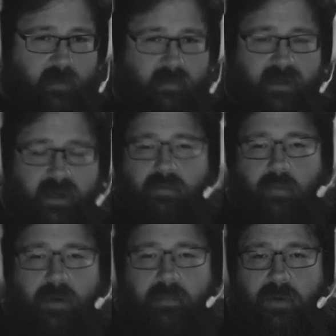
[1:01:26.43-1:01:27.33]
would never
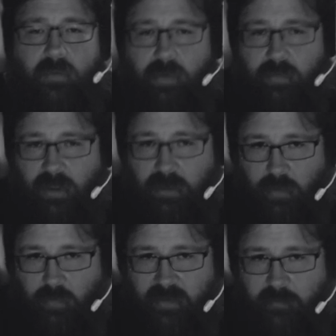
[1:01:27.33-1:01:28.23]
want to be in a room
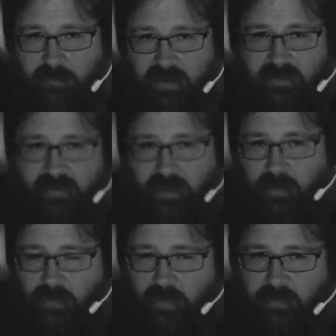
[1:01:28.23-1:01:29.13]
alone with because I
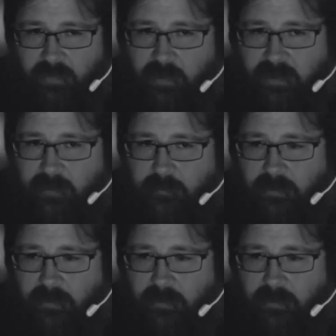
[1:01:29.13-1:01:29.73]
don't know them that well.